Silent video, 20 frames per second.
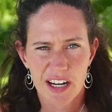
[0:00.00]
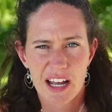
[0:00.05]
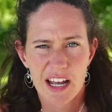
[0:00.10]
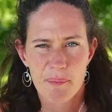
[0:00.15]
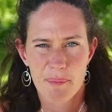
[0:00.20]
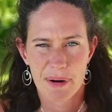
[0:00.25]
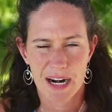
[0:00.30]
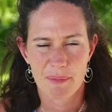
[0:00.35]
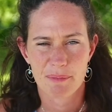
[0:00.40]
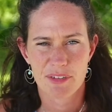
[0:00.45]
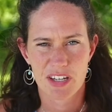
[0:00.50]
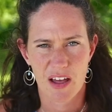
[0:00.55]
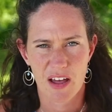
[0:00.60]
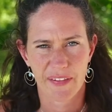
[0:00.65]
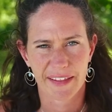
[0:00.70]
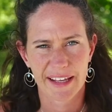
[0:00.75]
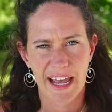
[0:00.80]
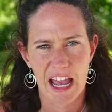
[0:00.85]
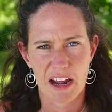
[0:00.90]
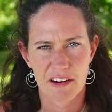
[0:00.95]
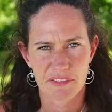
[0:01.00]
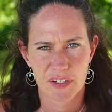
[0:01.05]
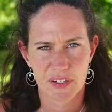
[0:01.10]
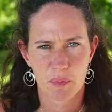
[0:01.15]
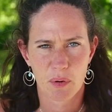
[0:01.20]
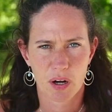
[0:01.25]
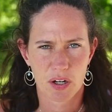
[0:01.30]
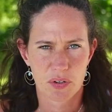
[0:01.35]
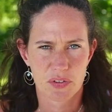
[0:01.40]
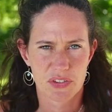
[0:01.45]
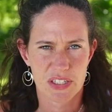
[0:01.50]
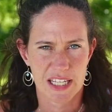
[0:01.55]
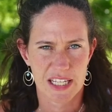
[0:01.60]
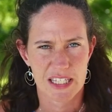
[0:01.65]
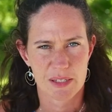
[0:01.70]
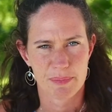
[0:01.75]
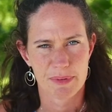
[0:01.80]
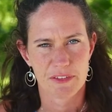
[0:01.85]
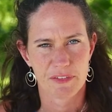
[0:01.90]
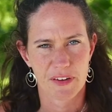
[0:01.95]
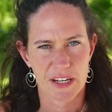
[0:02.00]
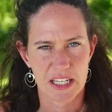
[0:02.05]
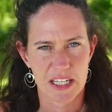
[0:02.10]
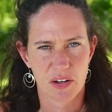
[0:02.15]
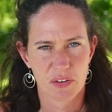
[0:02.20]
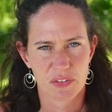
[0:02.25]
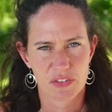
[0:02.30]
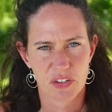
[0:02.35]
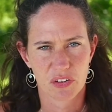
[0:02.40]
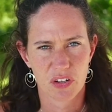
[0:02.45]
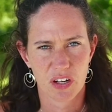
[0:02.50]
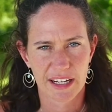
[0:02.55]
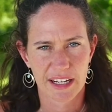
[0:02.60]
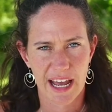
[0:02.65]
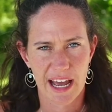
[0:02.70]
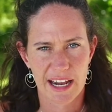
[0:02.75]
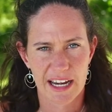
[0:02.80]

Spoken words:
but I'm telling everyone who sends me videos to look at,